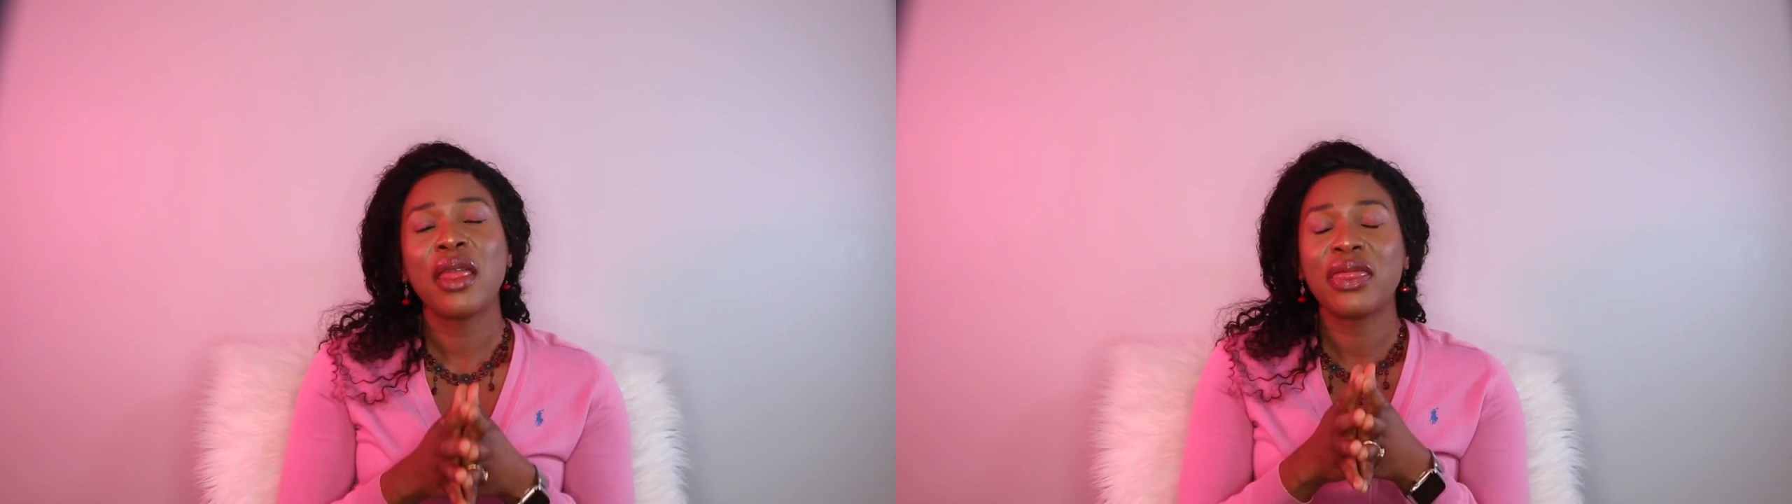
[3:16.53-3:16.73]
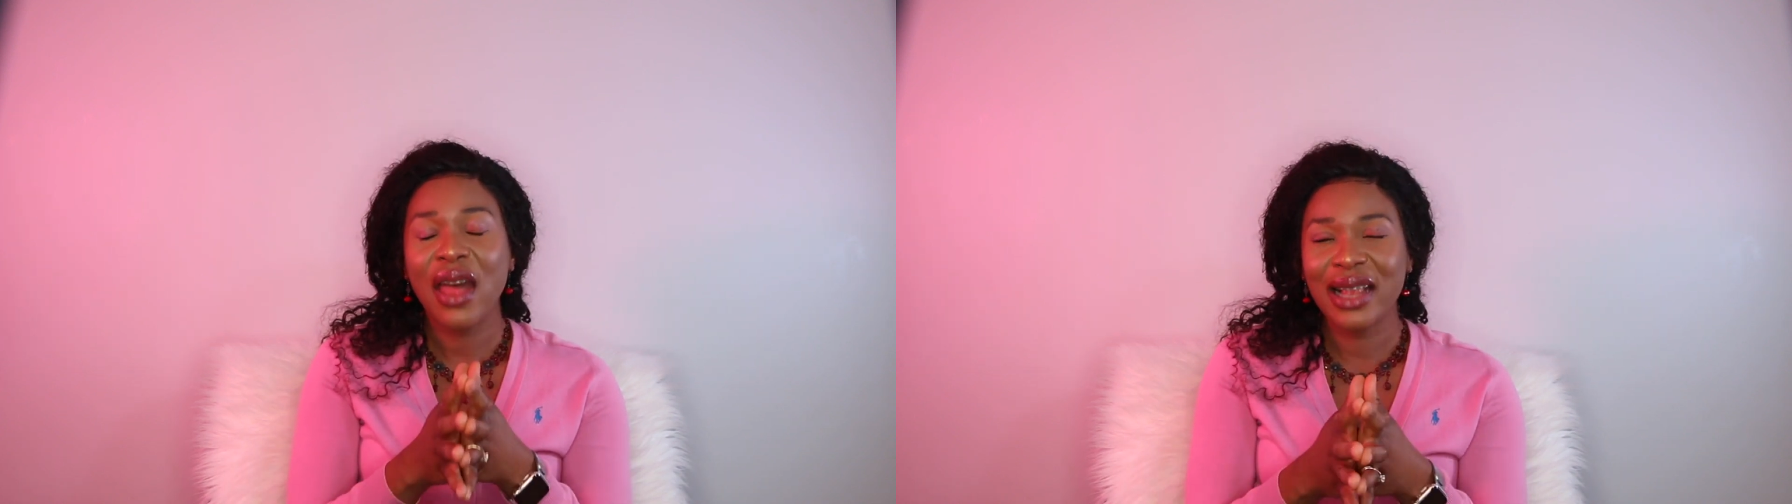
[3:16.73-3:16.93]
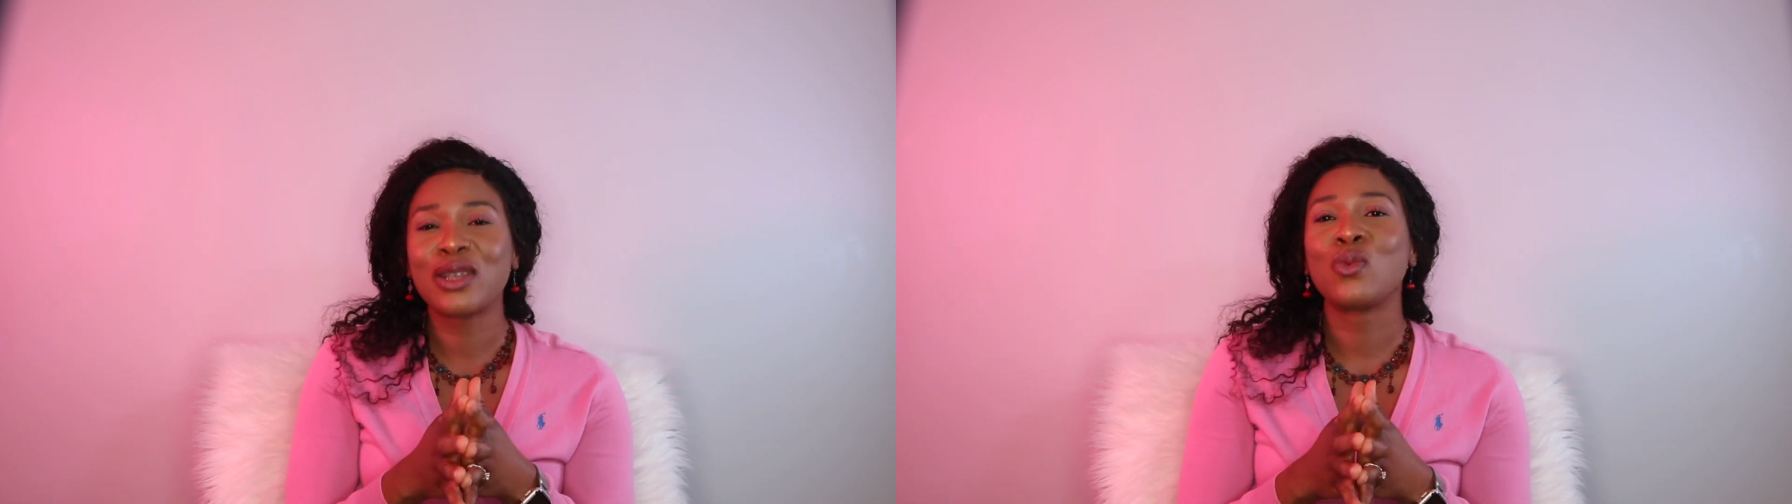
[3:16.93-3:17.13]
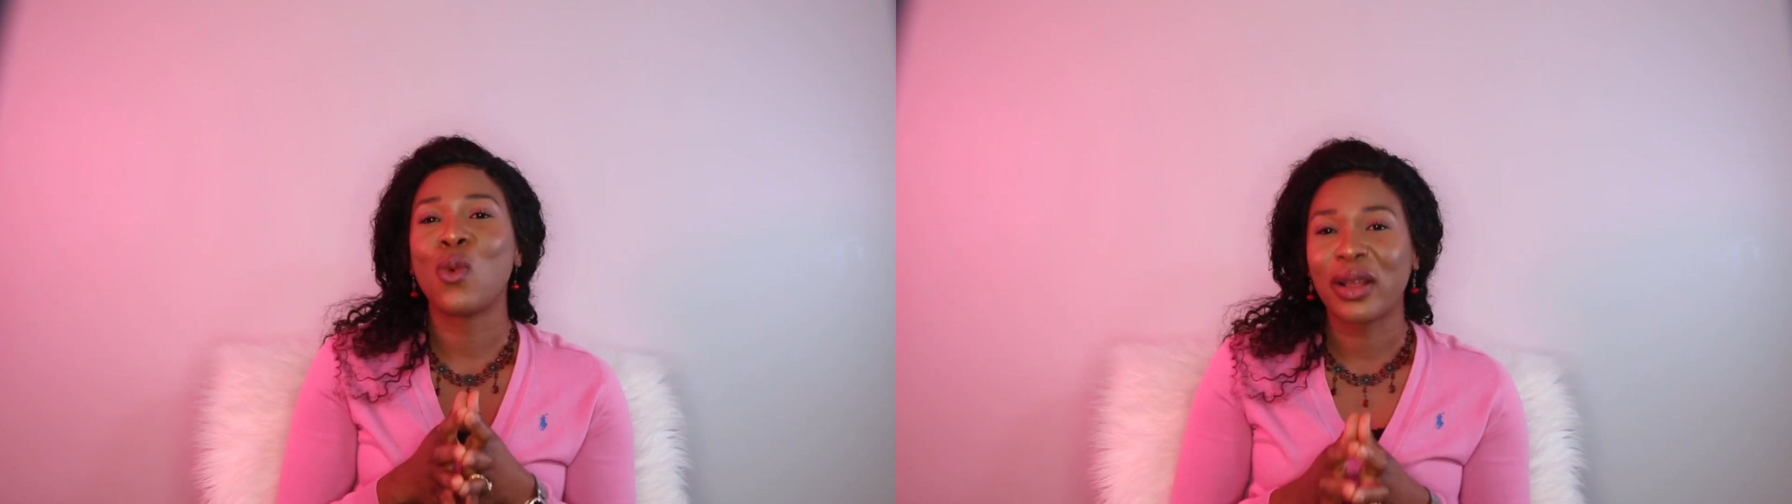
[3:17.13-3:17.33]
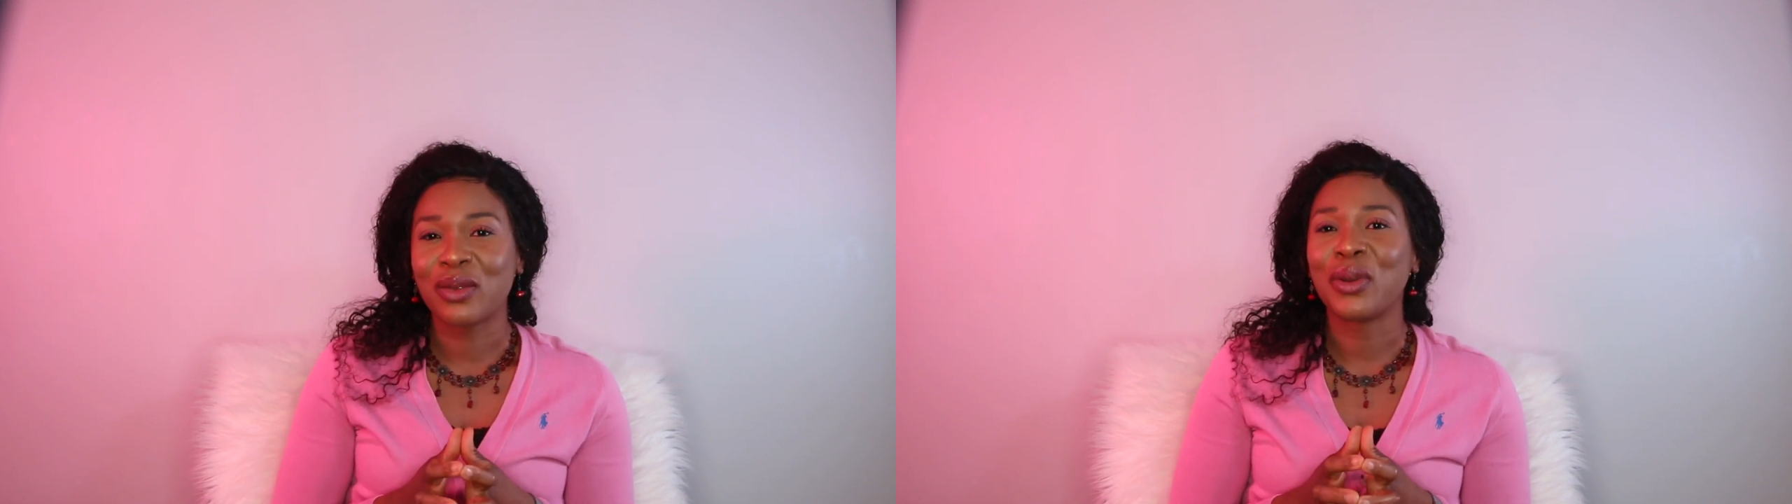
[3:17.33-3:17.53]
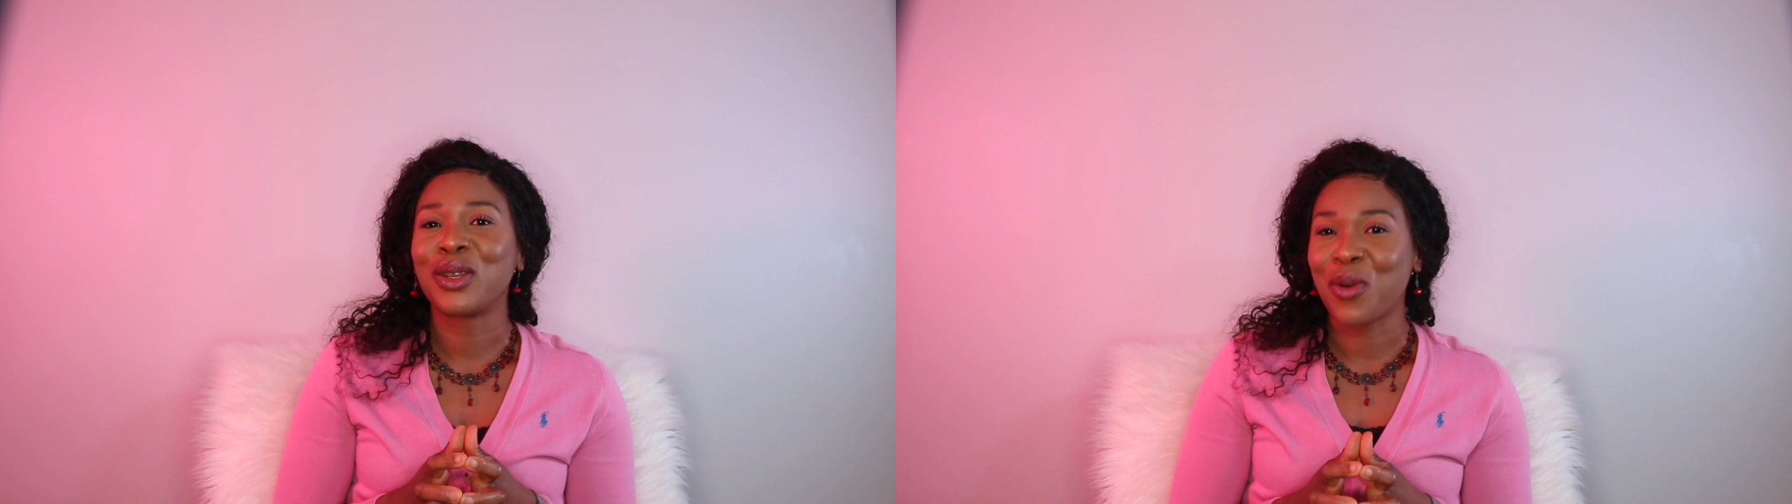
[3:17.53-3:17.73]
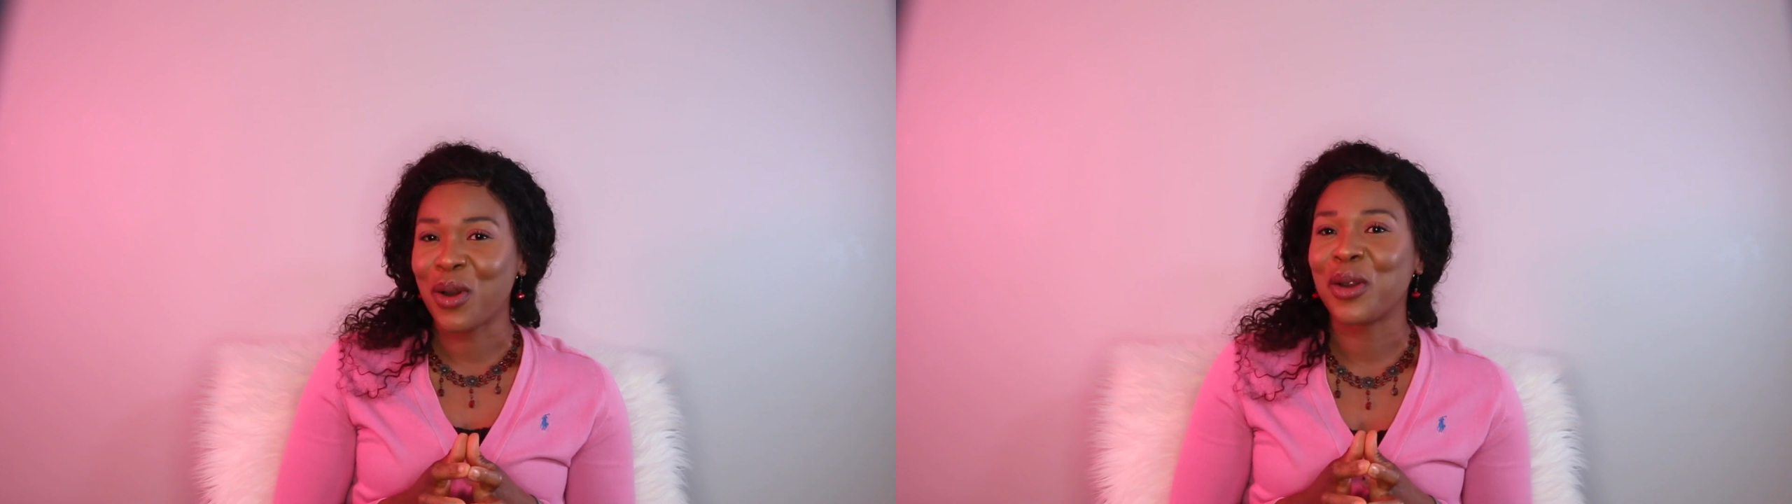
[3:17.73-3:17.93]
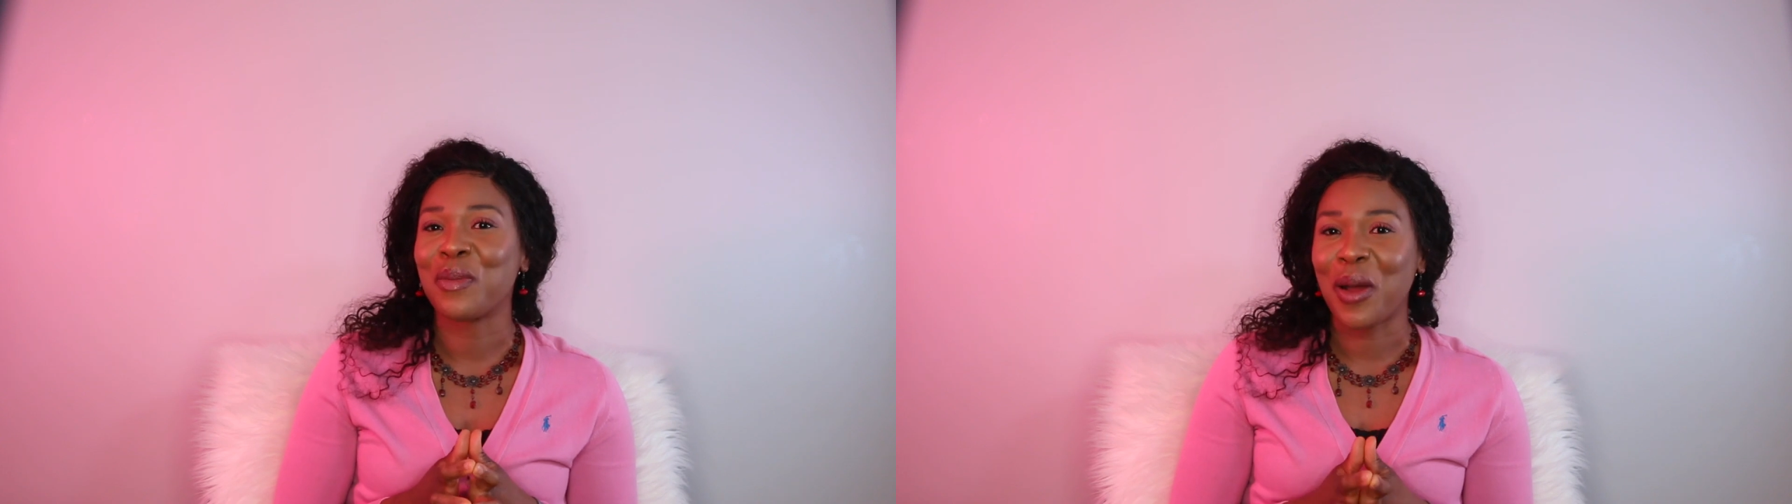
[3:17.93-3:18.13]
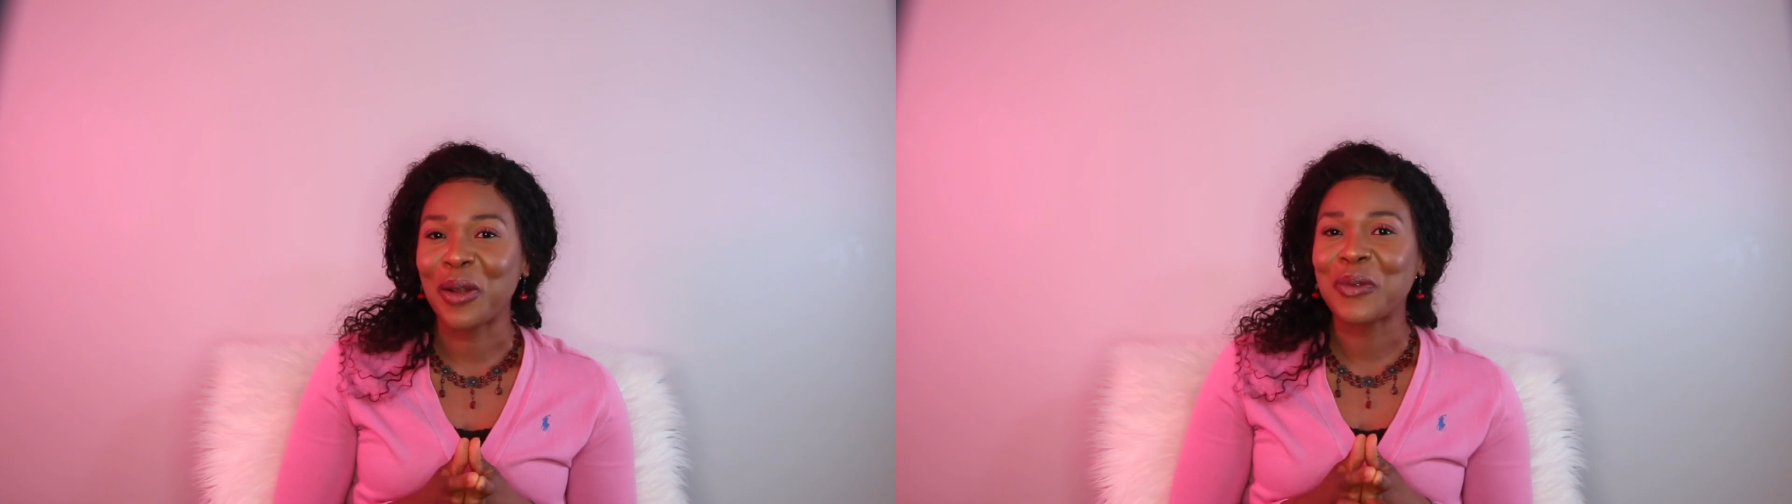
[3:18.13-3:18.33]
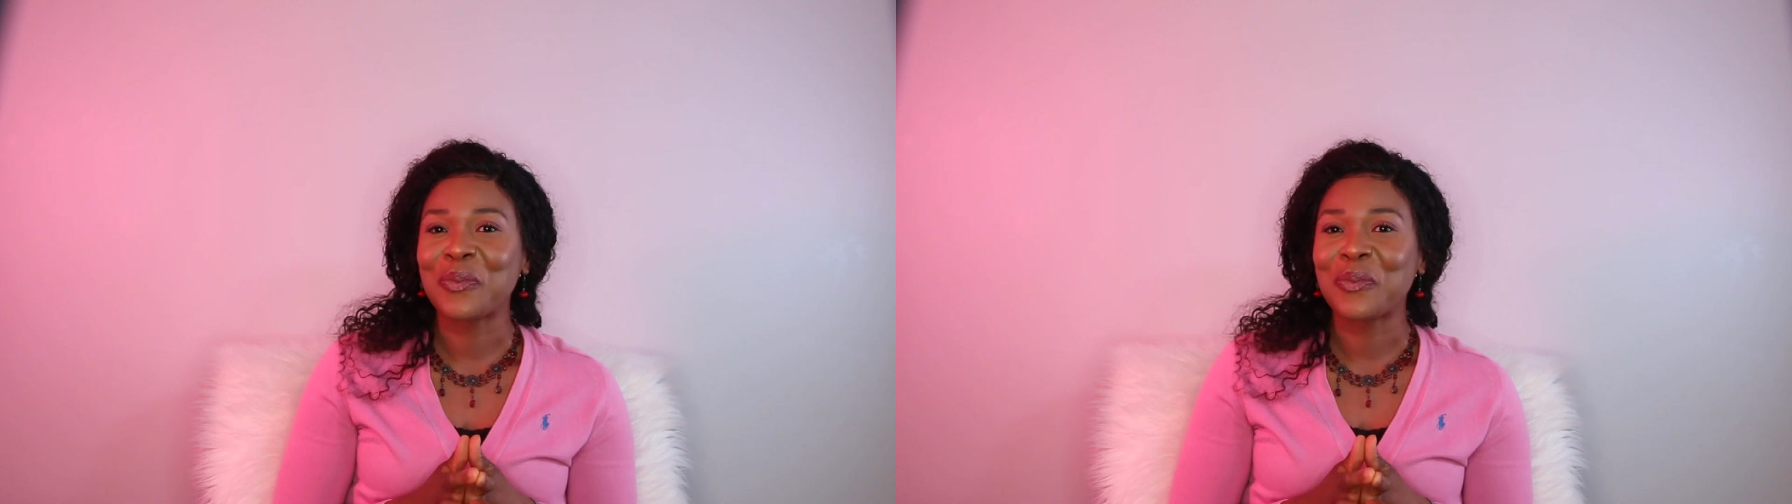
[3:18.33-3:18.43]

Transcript: That's what we're talking about.